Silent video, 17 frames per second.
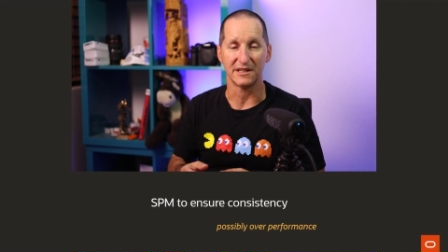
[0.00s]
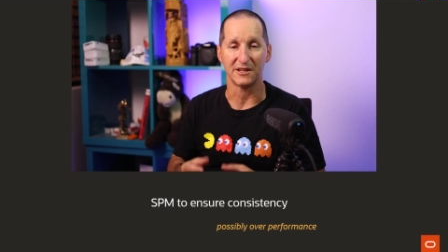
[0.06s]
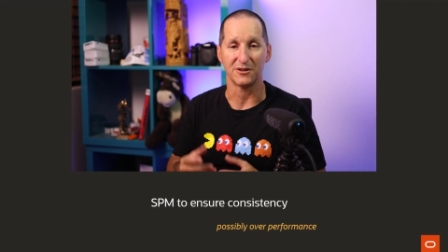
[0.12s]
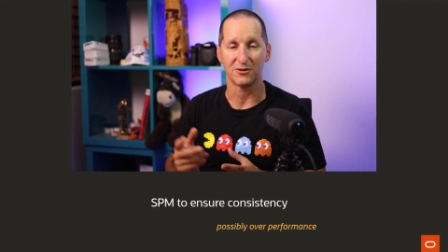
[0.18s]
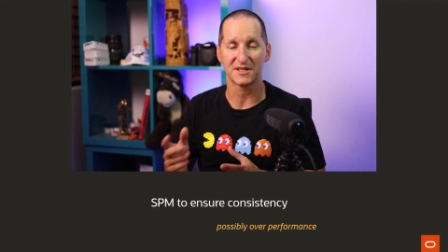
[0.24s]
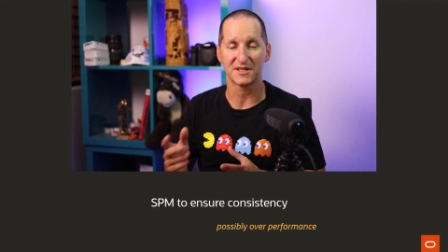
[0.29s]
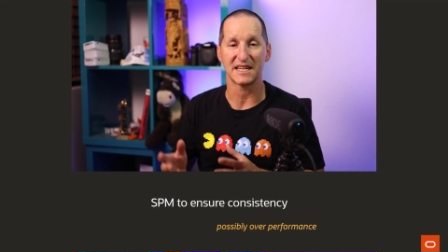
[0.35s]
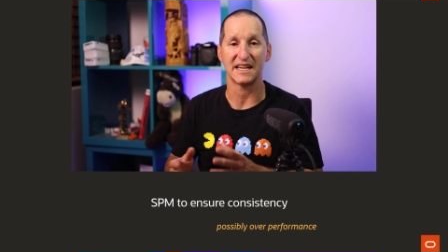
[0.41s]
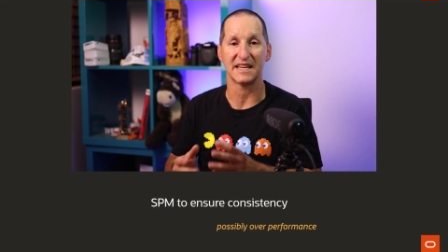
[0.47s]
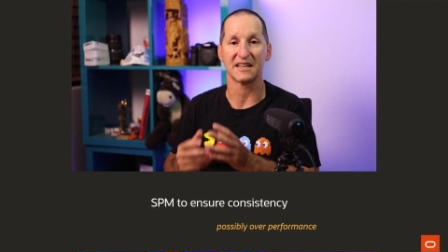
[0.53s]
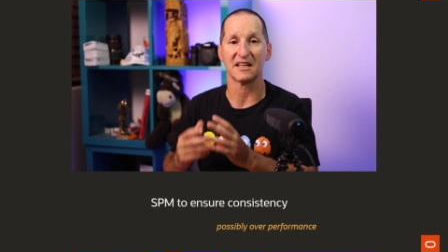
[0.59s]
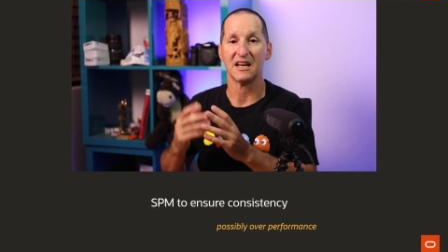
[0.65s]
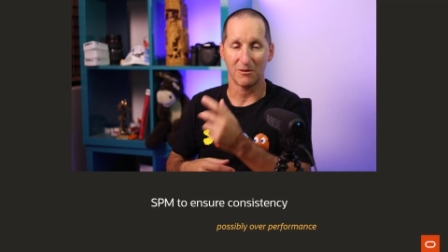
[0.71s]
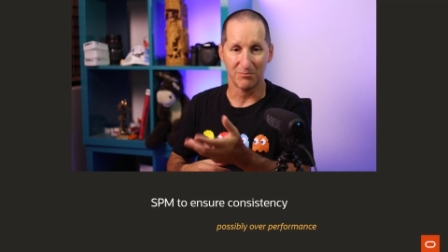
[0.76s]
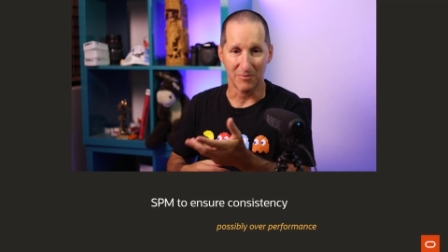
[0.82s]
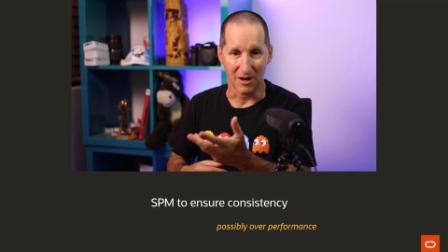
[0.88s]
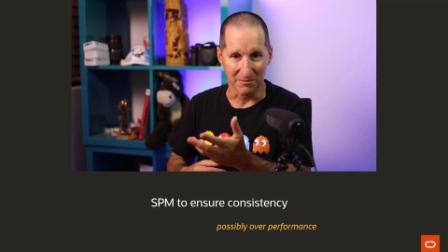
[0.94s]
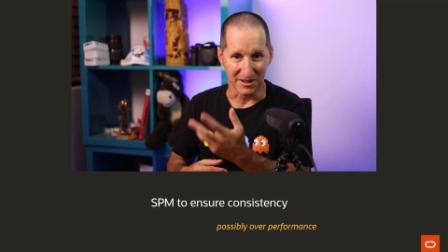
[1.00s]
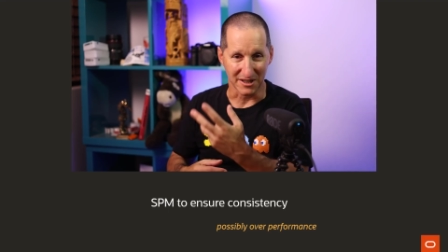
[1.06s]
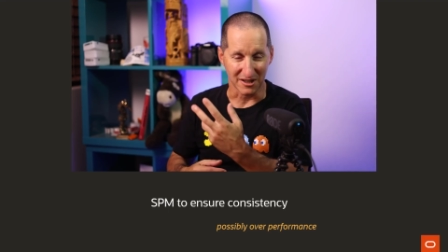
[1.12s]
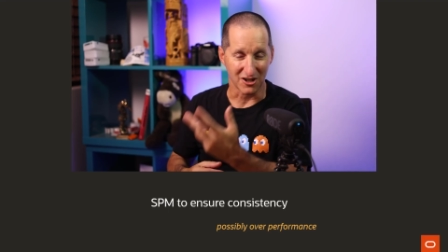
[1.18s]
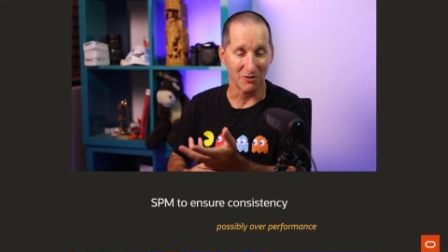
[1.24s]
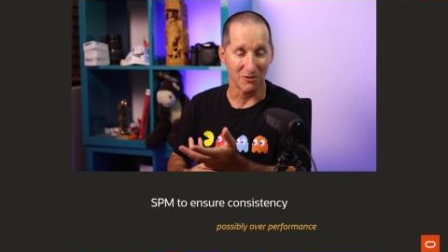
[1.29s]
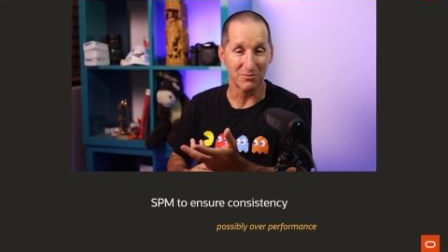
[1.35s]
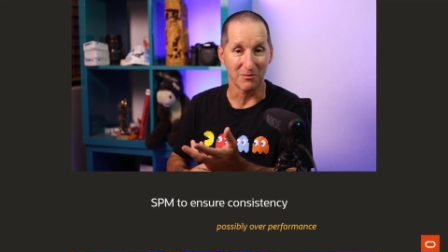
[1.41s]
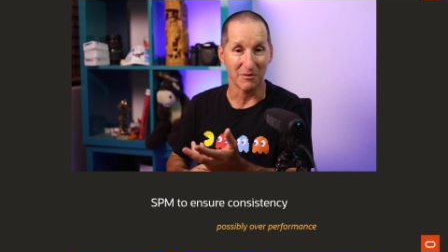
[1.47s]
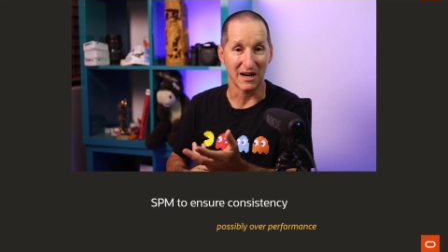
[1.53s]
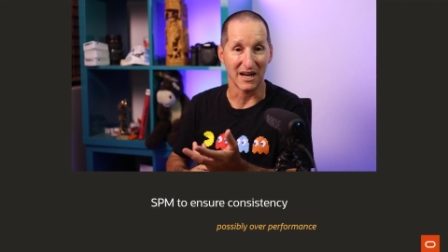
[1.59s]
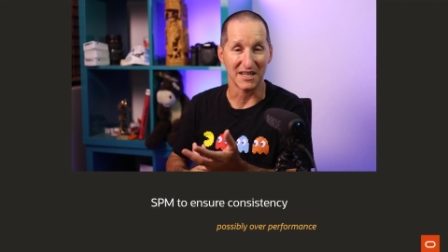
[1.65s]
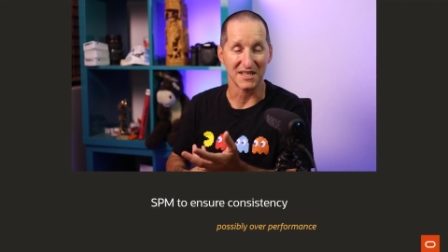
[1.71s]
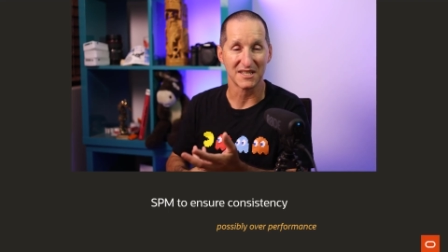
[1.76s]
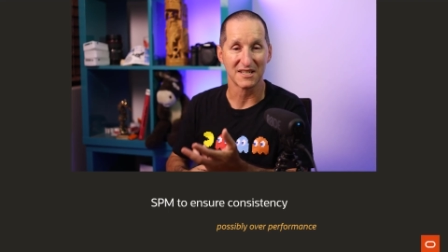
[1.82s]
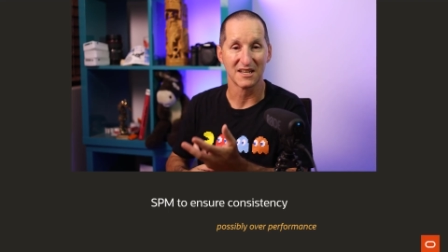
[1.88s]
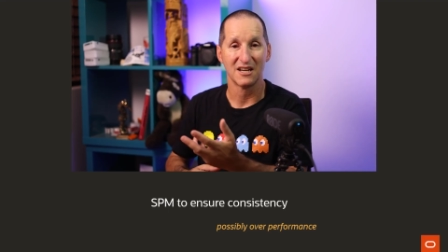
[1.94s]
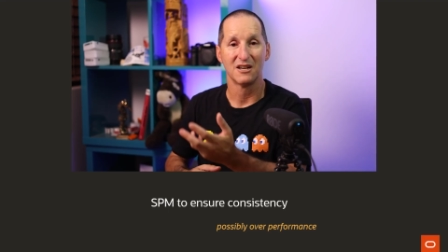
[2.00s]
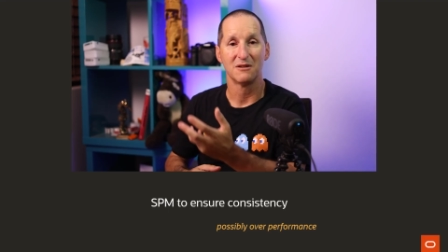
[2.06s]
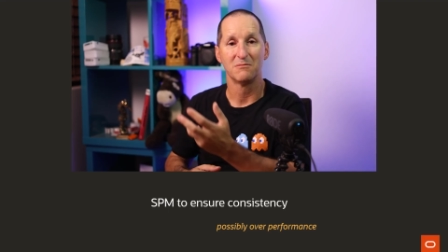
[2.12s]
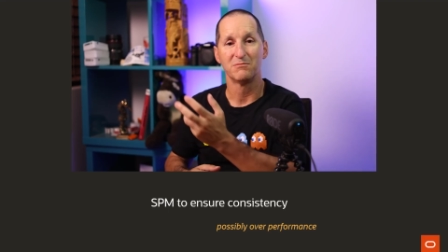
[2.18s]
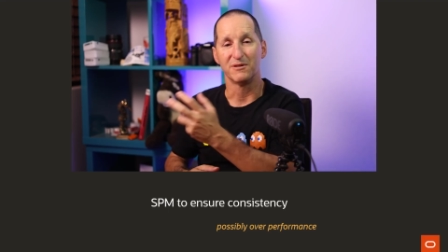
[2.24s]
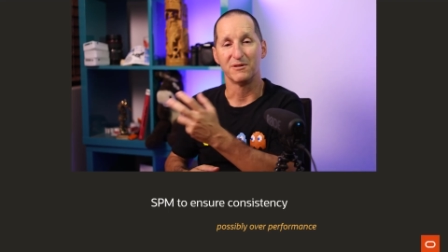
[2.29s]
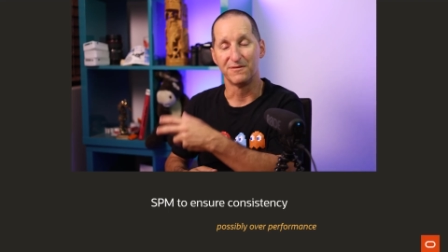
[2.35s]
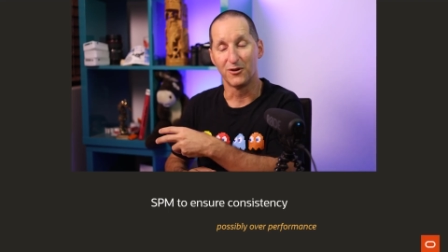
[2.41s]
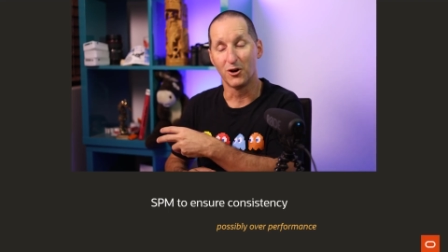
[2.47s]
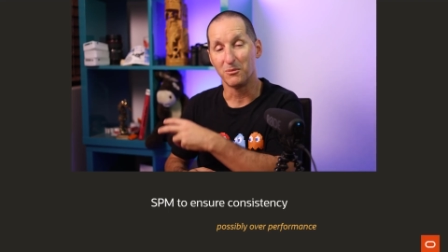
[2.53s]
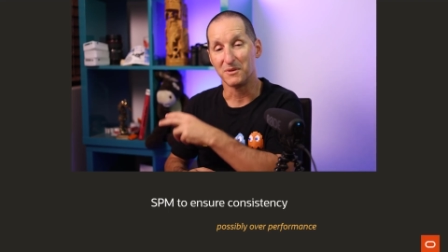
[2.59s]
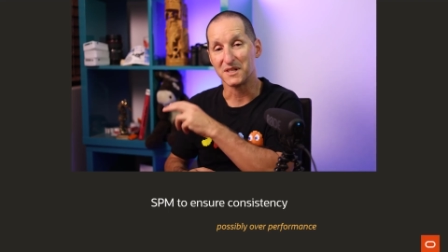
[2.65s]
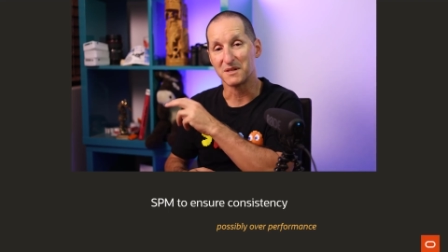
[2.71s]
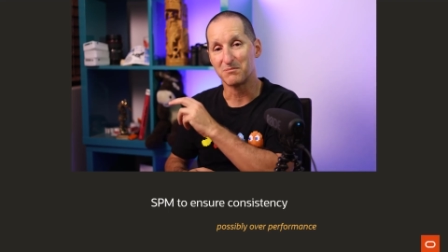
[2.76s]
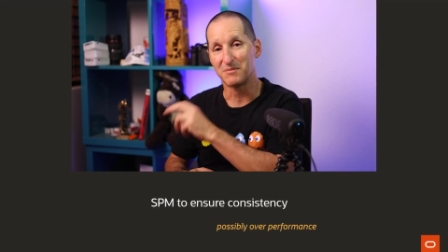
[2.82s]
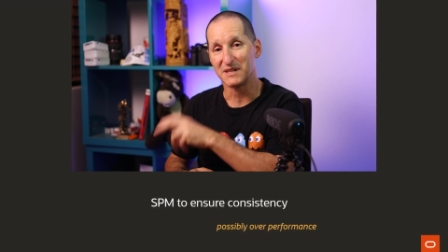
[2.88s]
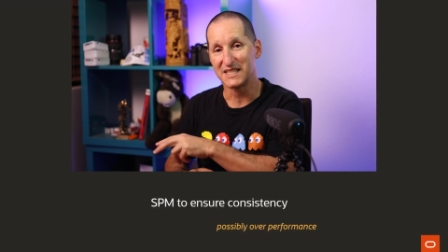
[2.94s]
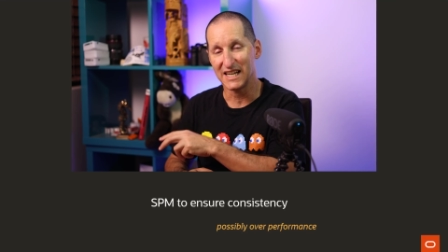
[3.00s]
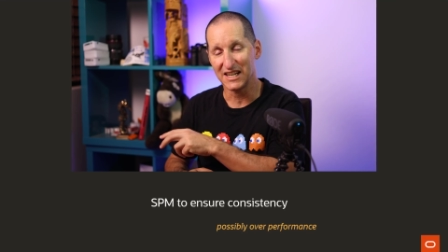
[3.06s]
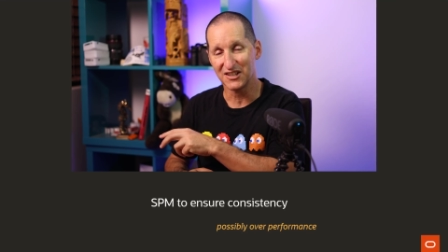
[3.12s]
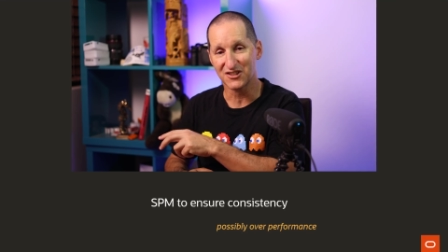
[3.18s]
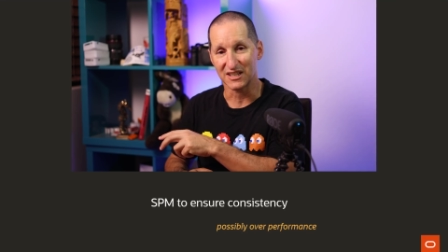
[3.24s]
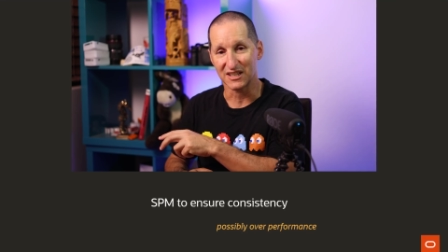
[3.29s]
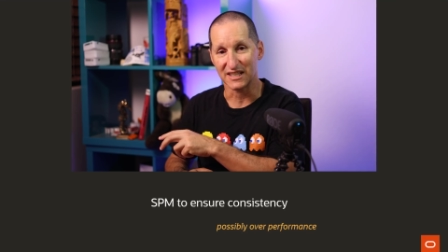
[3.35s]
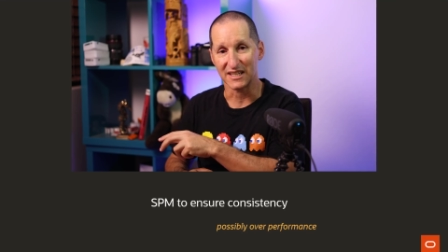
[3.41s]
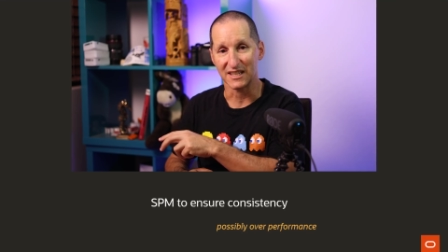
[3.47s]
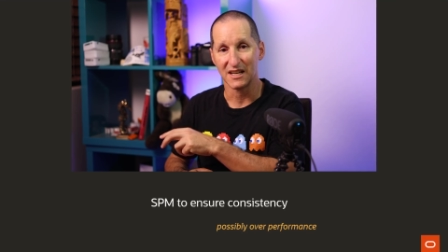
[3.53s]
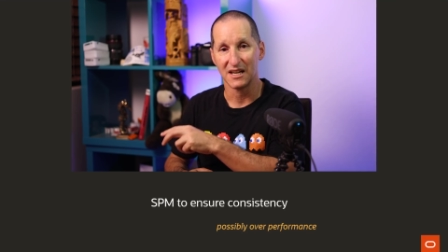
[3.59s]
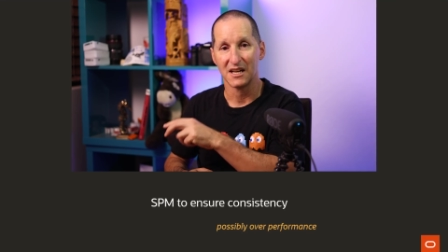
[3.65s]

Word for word: You're saying, I'm going to compromise performance potentially